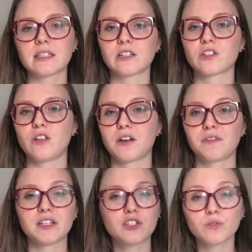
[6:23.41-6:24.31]
There's a lot of
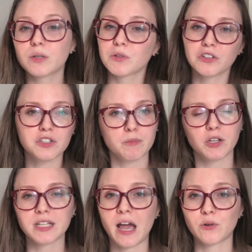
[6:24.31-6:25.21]
history with her small
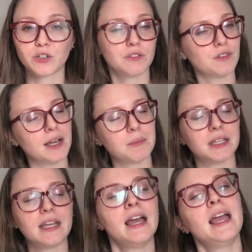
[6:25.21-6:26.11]
town and her
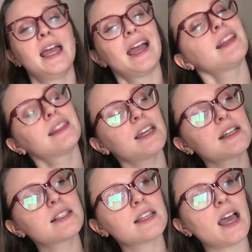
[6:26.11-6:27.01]
family, and
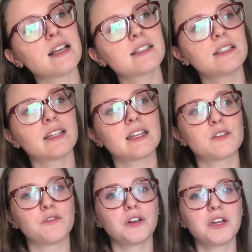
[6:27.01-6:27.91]
things
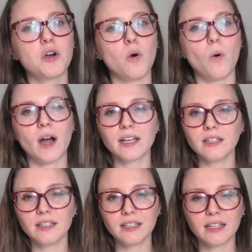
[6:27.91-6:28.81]
escalate very
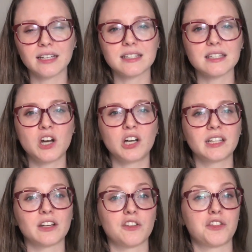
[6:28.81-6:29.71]
quietly. Like, it's not
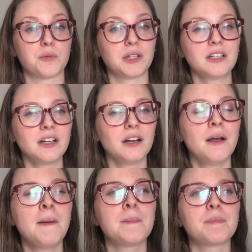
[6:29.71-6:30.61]
like a thriller,
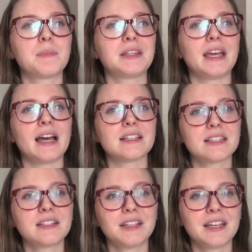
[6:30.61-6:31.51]
but they
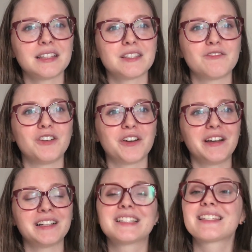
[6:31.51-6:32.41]
escalate in this very
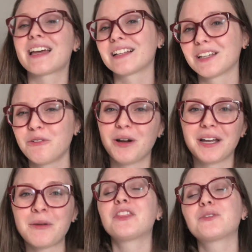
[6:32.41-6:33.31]
unsettling
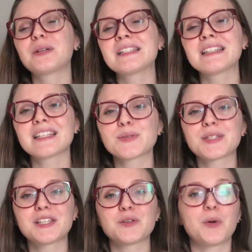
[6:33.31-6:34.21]
way. The reason this was
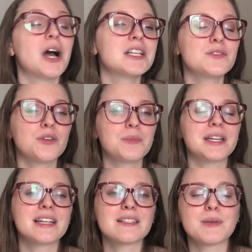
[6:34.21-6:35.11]
a surprise for
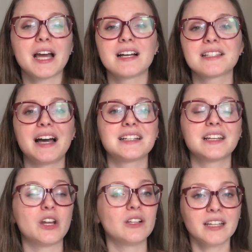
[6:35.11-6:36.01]
me is because I
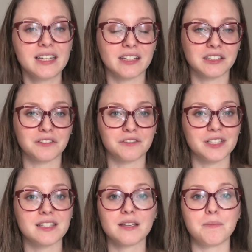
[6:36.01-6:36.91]
did not like Gillian
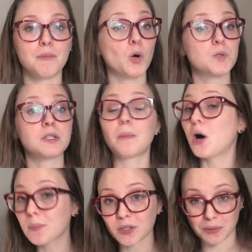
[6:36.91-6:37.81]
Flynn's most
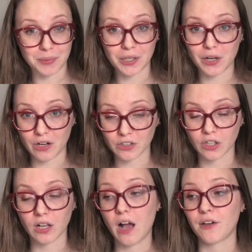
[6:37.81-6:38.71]
popular book, Gone
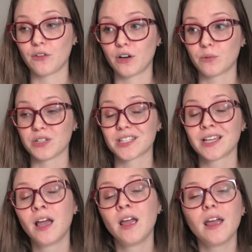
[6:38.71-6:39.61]
Girl. I thought it was
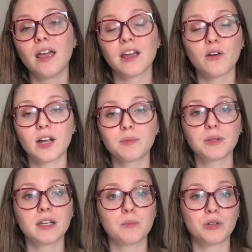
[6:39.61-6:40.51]

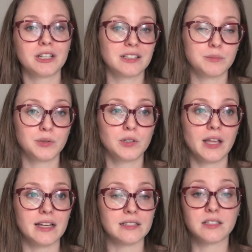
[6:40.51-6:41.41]
incredibly predictable
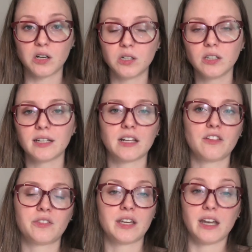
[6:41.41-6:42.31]
and dull, and I
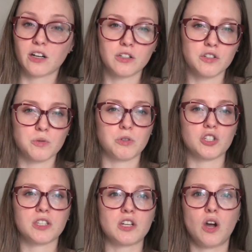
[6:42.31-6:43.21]
thought the characters were
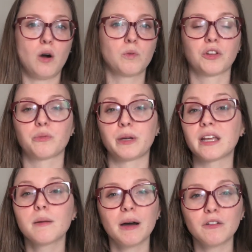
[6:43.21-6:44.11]
just not worth
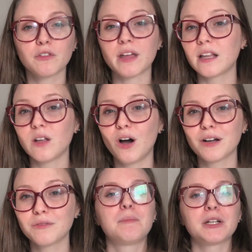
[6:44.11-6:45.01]
reading about for that
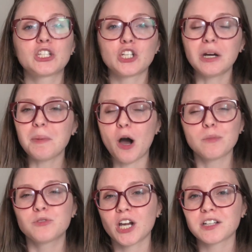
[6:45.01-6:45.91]
long. But Sharp
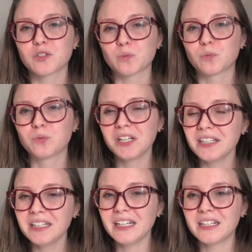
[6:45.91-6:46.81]
Objects
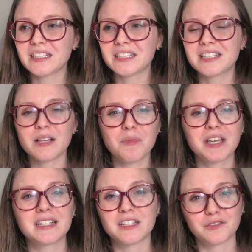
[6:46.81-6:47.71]
really did
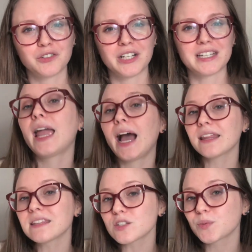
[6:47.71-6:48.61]
something different. It
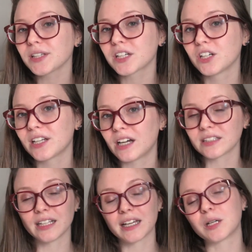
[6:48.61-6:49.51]
had these really good,
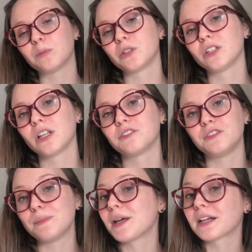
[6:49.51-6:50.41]
unlikable
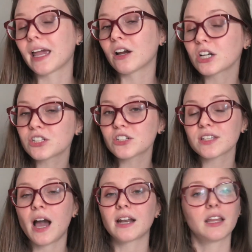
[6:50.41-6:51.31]
female characters,
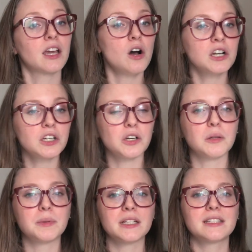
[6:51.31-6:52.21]
kind of like Gone Girl,
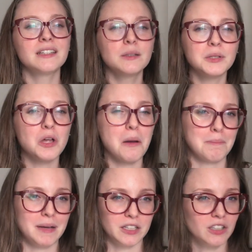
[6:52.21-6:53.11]
but it did them a
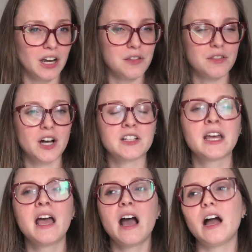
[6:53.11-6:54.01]
lot better, I thought.
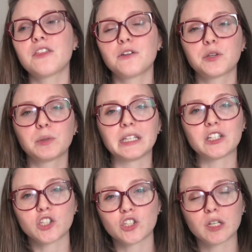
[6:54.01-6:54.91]
I thought the
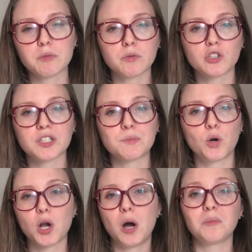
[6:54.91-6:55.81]
relationships were just
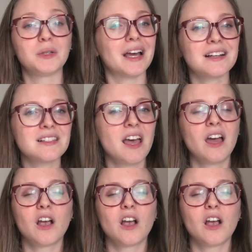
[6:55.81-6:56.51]
more complex.